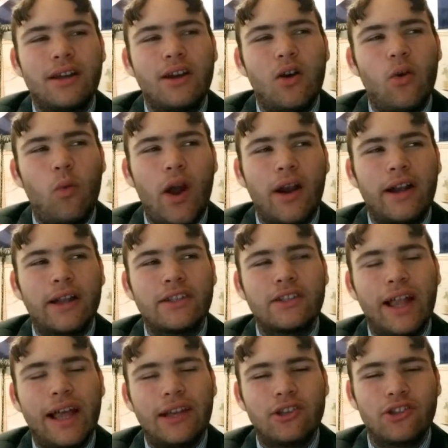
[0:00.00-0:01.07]
where it's,
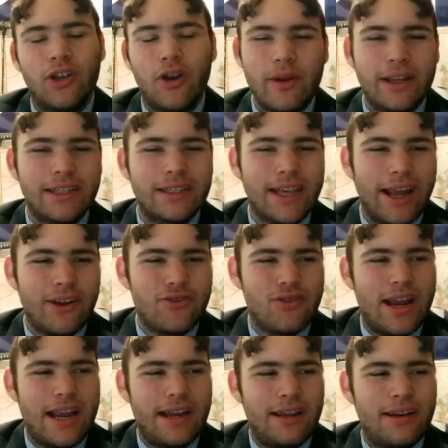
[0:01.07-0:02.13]
like, so
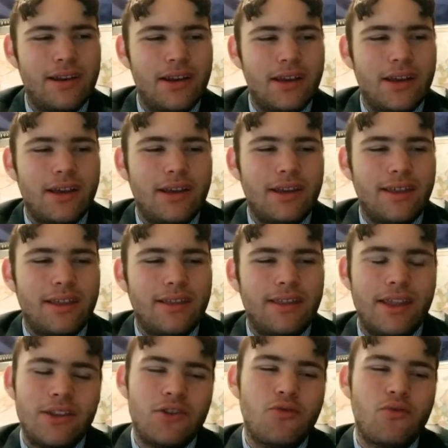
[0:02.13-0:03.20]
exaggerated
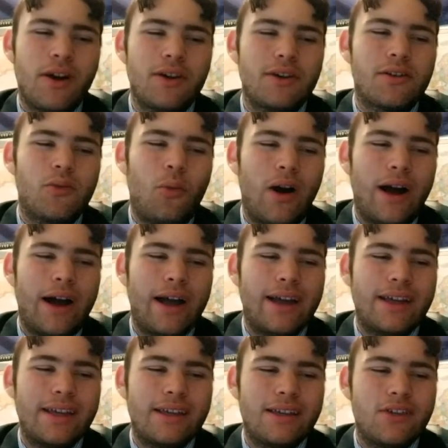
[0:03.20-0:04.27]
that you wonder
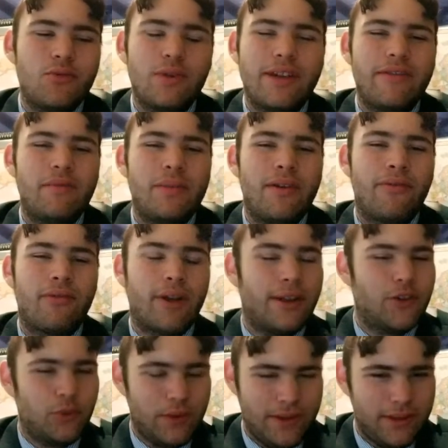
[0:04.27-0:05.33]
why you would even be
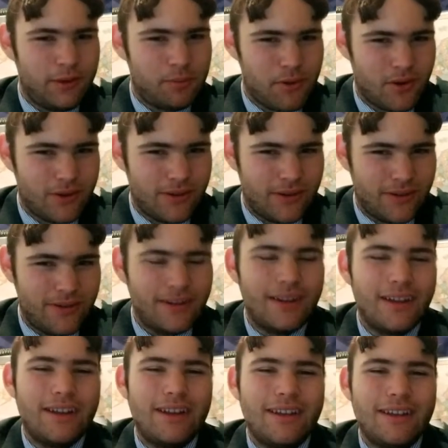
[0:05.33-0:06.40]
friends with this person.
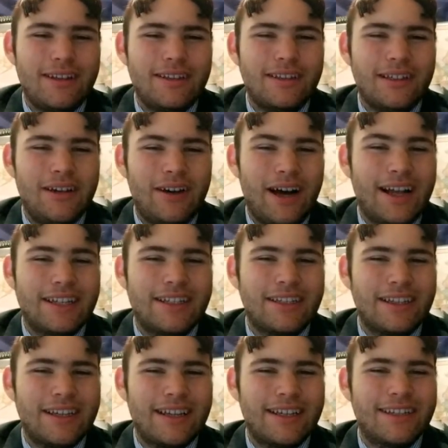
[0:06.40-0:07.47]
You know,
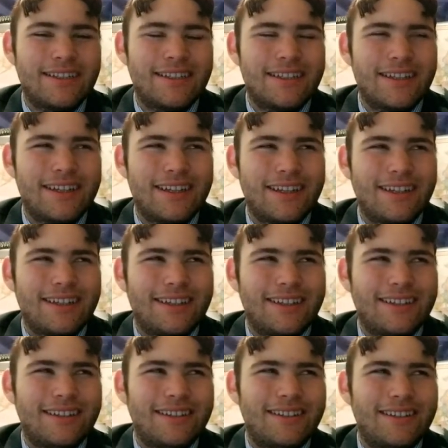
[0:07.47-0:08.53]
honestly, because
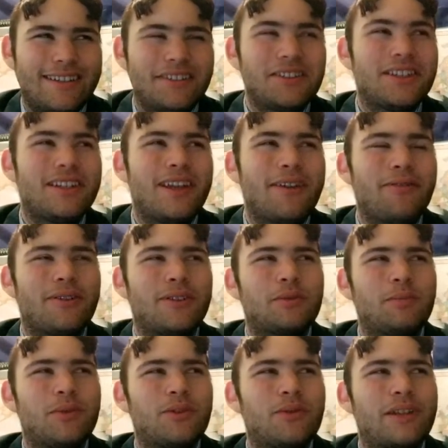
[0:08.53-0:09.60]
there's a difference
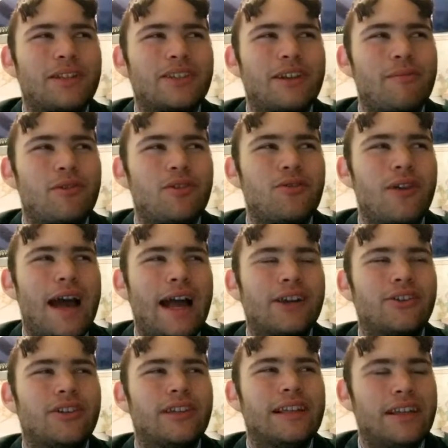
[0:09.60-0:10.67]
between someone who
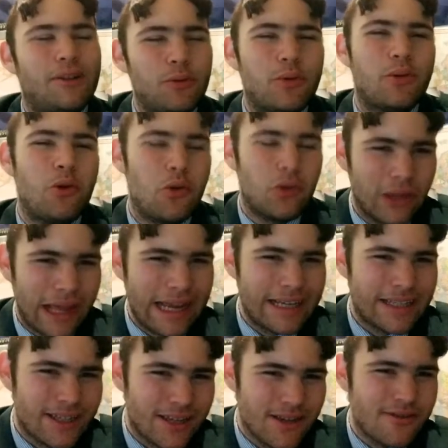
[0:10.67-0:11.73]
actually, who, who
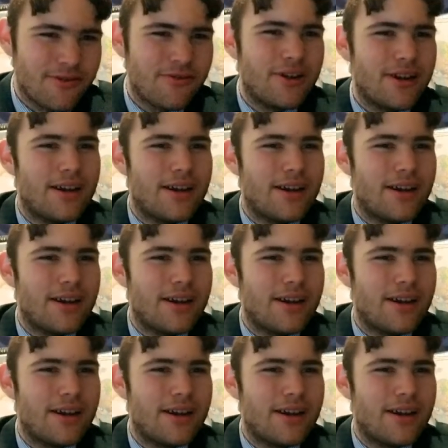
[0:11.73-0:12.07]
likes you,